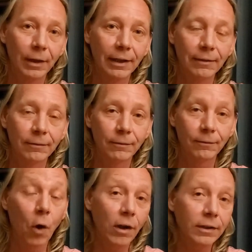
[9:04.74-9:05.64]
my
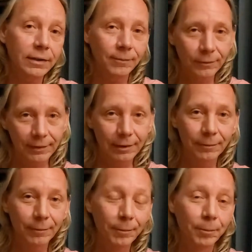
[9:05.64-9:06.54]
vault,
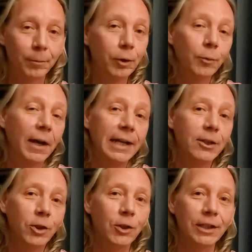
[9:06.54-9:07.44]
the blue
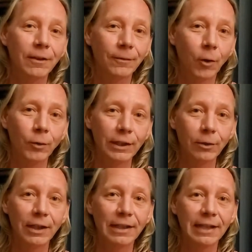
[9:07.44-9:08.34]
binders of old
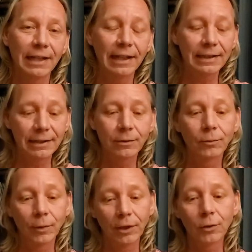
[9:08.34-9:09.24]
lyrics, and I
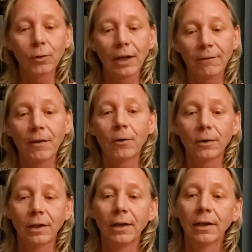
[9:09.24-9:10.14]
went through and I
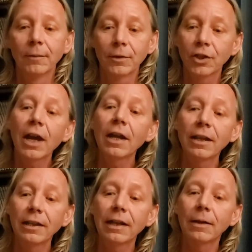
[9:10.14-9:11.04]
found Michelle,
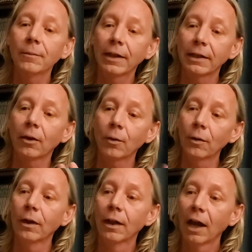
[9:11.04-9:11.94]
and then I'm like,
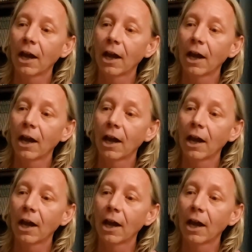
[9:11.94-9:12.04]
oh,